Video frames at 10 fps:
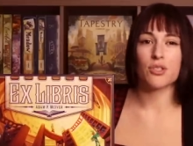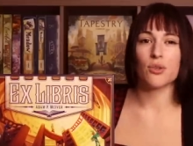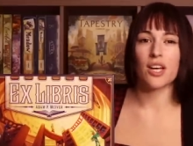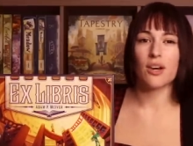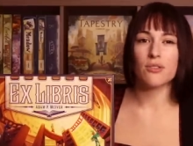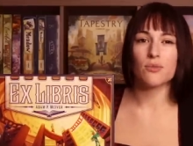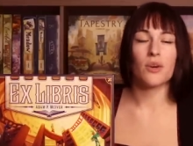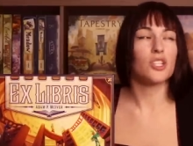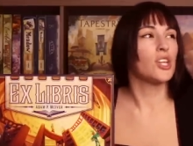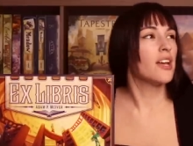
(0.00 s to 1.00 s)
Studios,
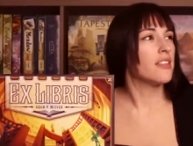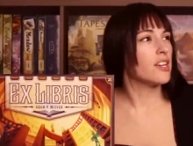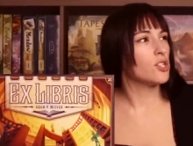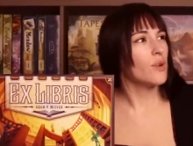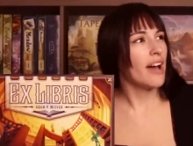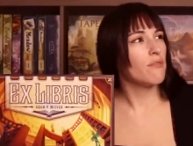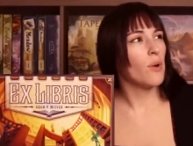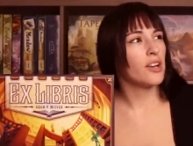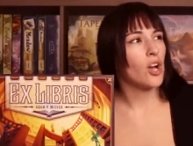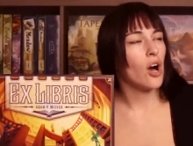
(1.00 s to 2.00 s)
which they do have
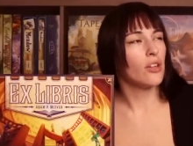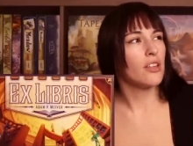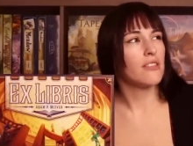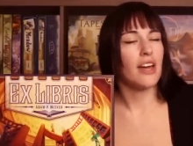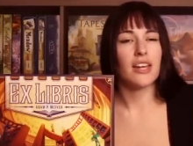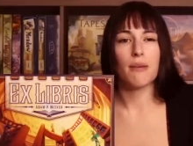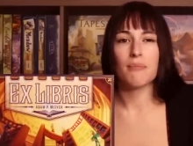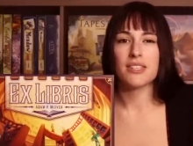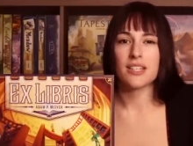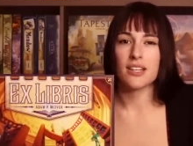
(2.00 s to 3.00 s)
one called Atheneum
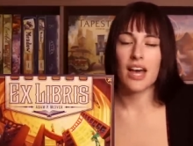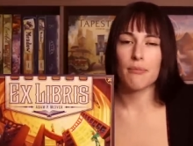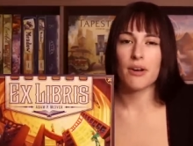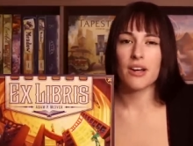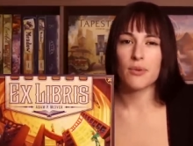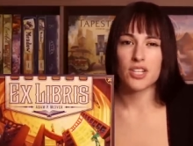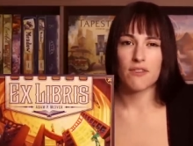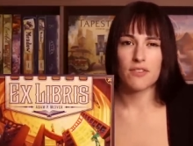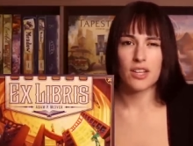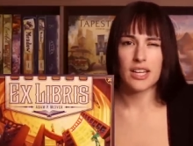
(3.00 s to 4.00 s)
Mystic Library, which I
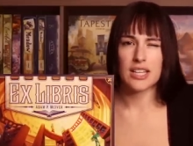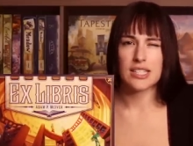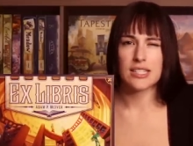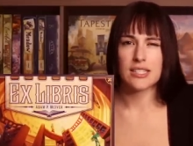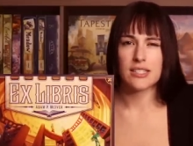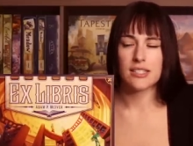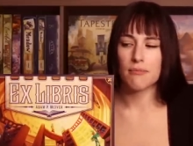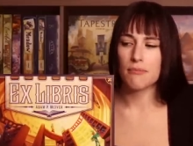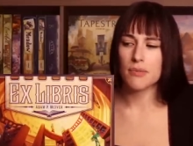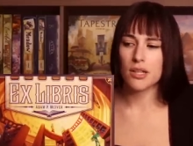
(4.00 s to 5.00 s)
feel like is
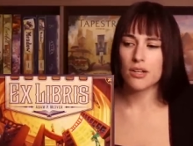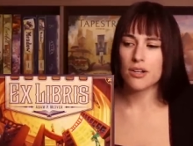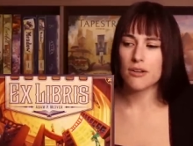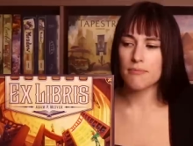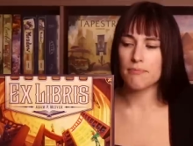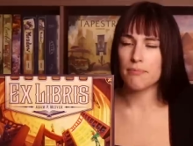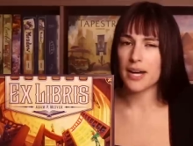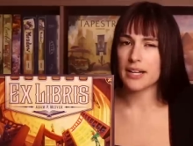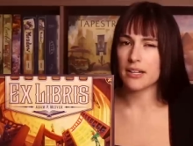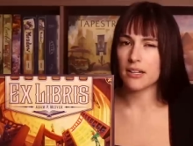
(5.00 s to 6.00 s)
similar,
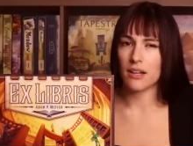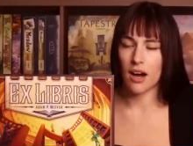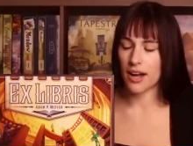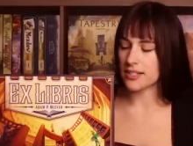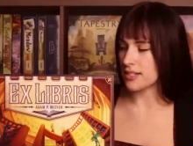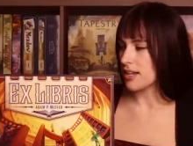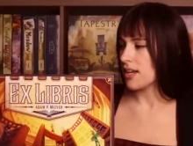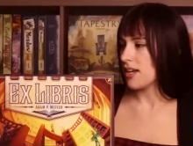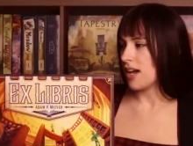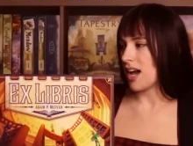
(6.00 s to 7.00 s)
but not.
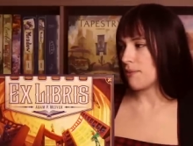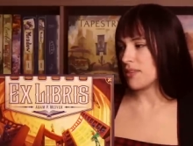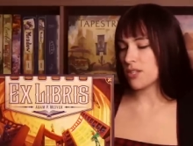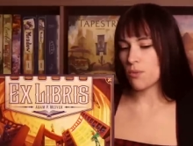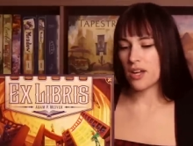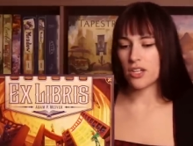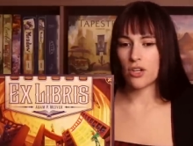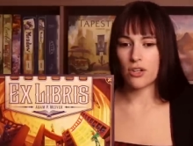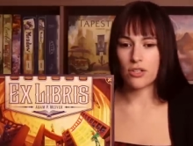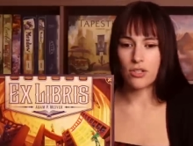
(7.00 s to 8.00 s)
Um, this one,
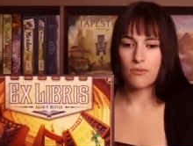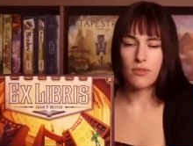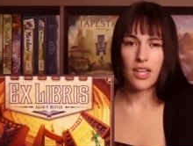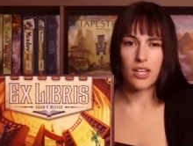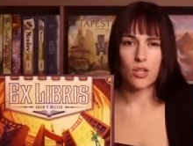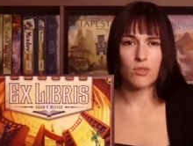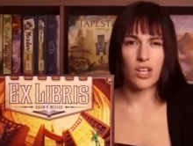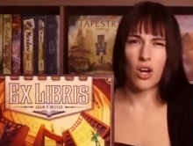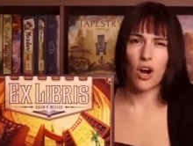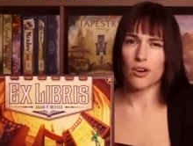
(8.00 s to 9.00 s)
you're like
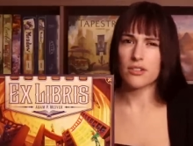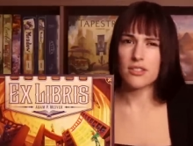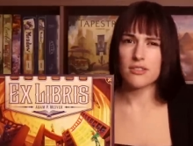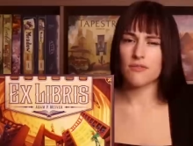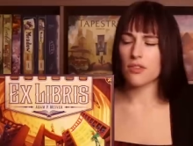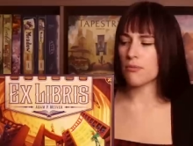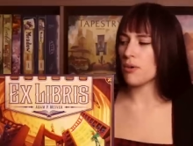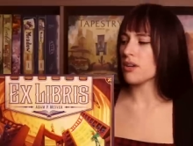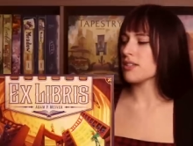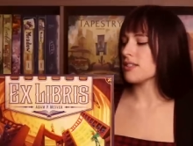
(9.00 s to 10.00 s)
using cards for the
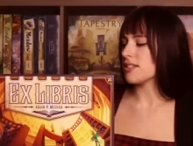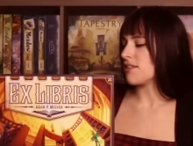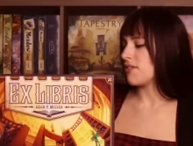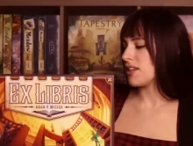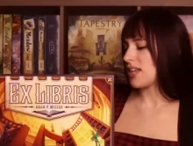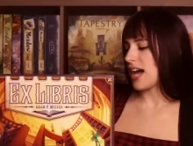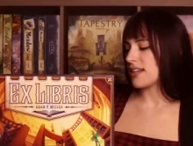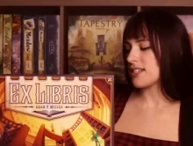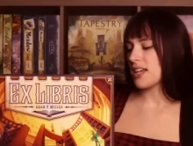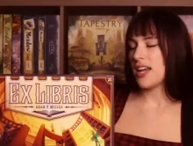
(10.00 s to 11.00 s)
books and stuff like
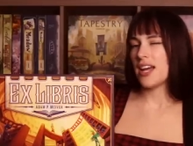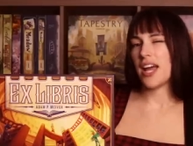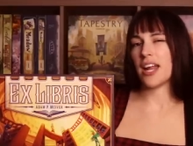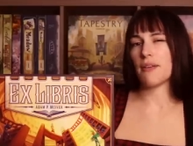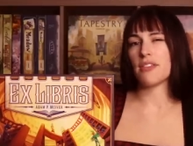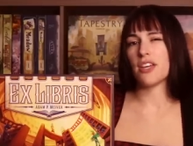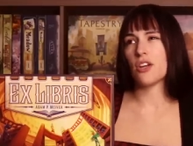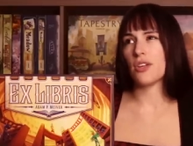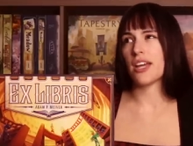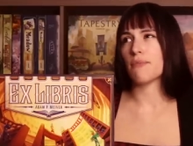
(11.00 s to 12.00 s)
that, and I think
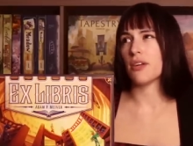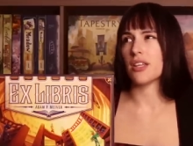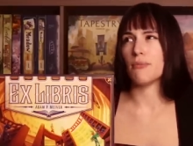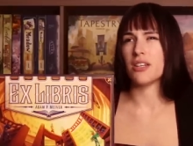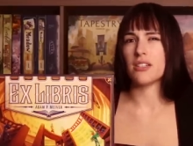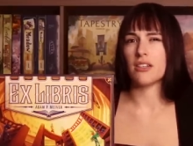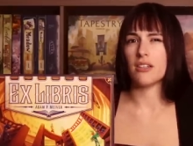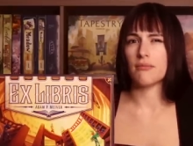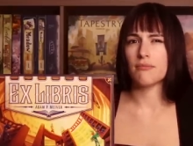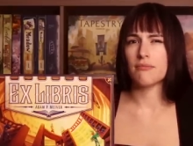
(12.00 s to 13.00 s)
you're like putting them into